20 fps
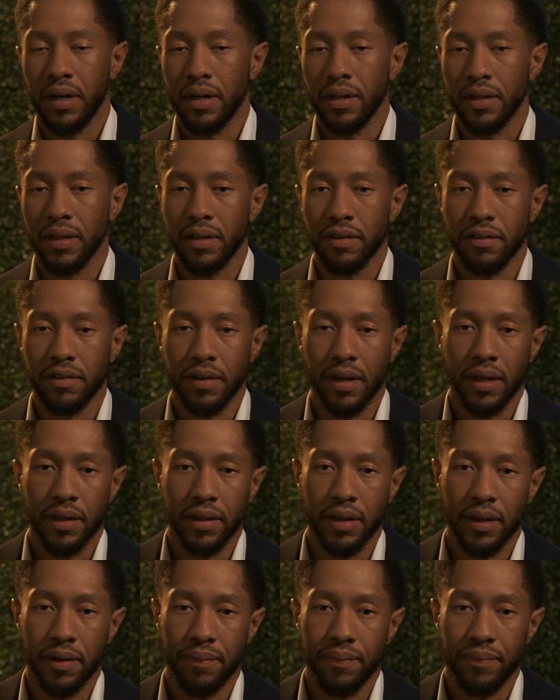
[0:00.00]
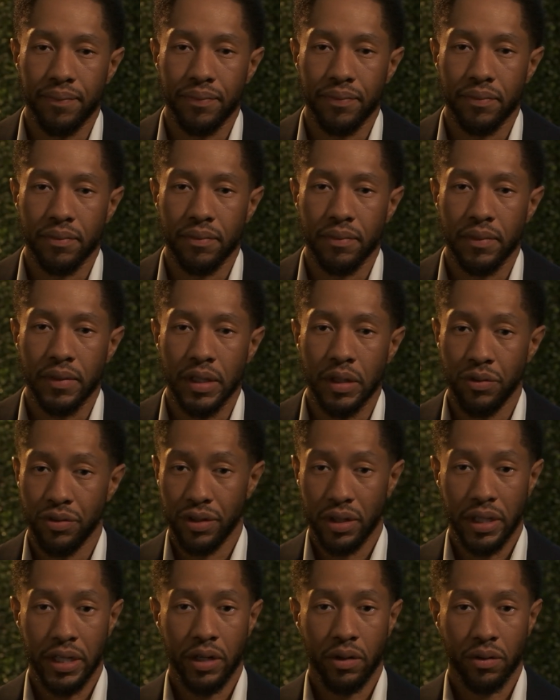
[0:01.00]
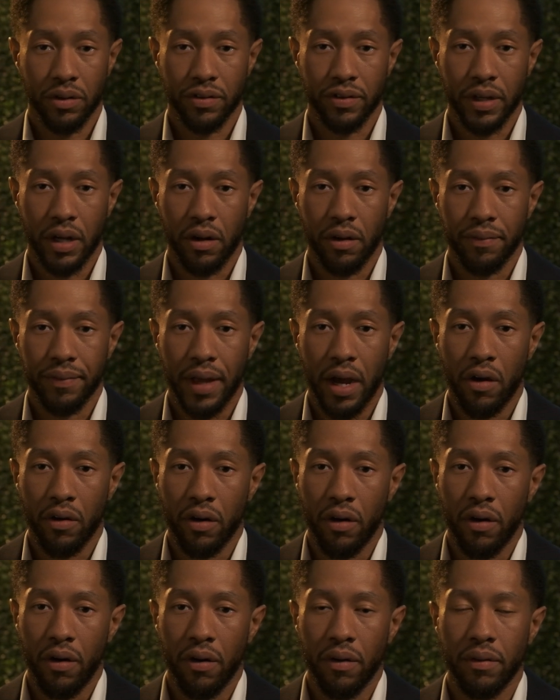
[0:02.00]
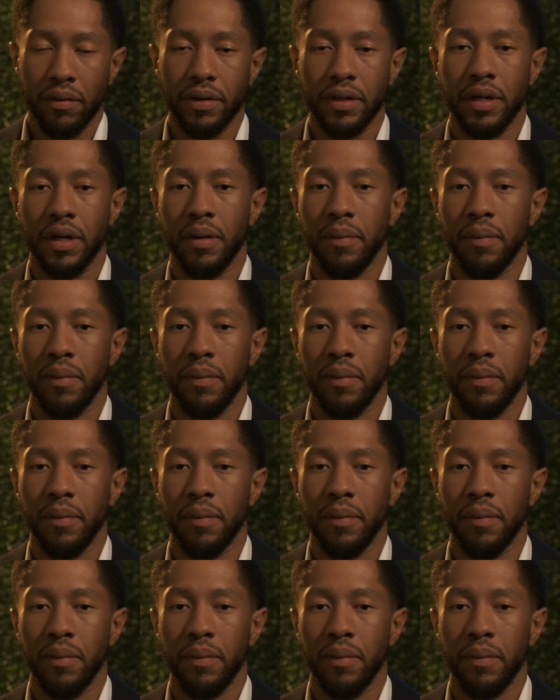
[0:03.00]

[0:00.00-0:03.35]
this said that it was illegal to sell alcohol,